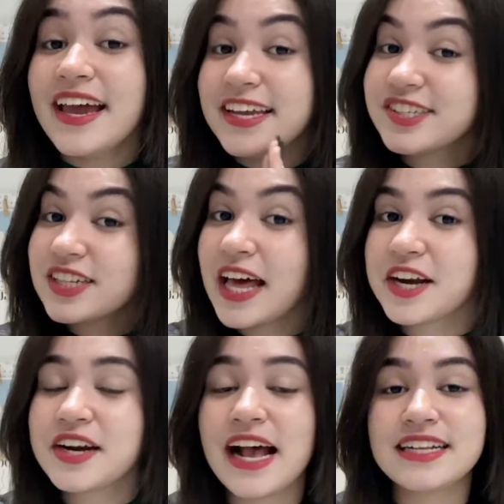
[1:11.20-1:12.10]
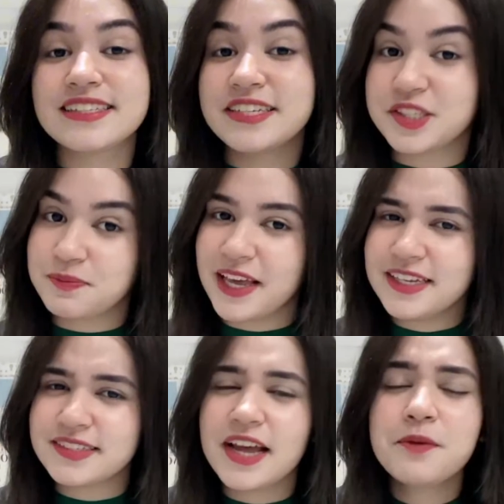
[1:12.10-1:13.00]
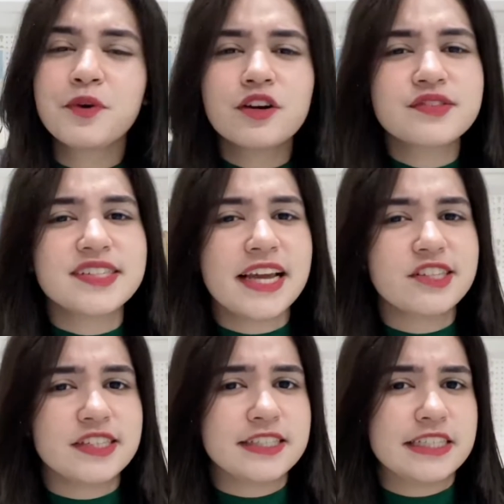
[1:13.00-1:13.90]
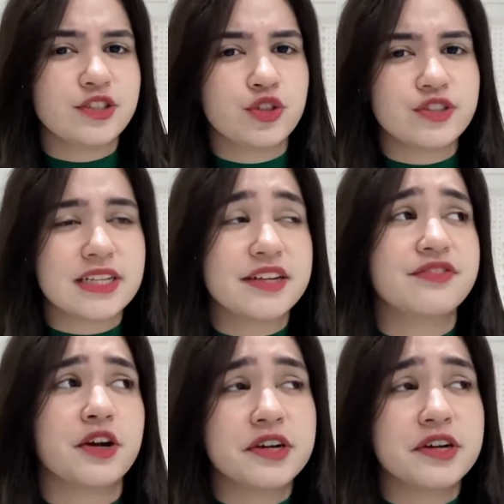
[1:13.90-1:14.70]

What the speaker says: Each letter has its place and pronunciation is usually very